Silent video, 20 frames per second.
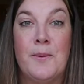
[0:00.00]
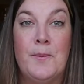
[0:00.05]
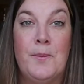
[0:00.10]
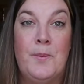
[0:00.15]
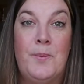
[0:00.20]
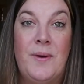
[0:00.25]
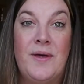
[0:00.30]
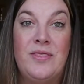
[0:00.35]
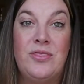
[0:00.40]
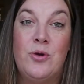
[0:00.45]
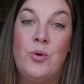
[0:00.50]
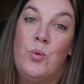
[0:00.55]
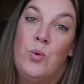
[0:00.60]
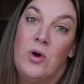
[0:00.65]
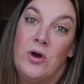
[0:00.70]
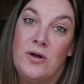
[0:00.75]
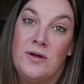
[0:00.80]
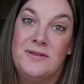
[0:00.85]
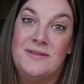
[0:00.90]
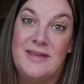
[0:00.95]
but the
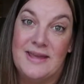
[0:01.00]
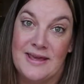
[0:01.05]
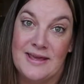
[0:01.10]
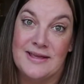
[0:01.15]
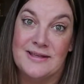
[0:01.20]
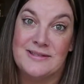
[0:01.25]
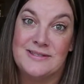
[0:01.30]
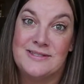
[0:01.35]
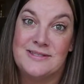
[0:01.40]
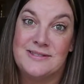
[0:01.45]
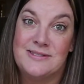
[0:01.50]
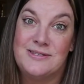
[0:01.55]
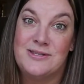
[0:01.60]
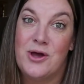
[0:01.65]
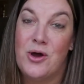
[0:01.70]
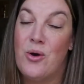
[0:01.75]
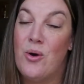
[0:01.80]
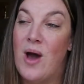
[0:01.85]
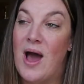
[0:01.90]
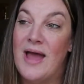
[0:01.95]
world is,
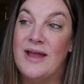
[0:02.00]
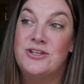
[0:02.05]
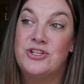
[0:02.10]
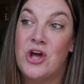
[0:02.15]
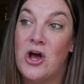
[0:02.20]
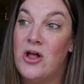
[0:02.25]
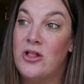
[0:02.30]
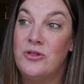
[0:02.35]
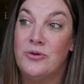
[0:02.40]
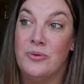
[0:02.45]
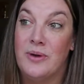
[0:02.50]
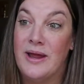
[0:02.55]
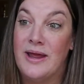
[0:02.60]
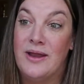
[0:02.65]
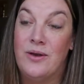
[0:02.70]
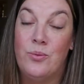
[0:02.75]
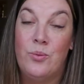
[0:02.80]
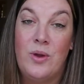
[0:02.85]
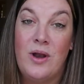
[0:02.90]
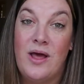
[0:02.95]
so I
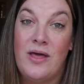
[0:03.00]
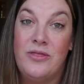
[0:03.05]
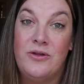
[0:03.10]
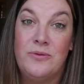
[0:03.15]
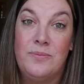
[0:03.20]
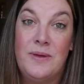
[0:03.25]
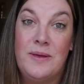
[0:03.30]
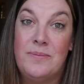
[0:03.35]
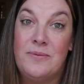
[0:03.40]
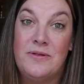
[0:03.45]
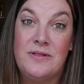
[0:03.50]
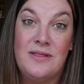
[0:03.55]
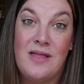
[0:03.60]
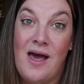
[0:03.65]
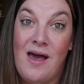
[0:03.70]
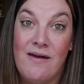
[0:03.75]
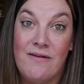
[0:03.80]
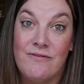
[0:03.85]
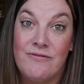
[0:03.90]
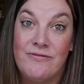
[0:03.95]
tolerate what other people
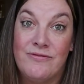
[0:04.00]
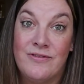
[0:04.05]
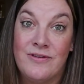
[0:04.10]
love.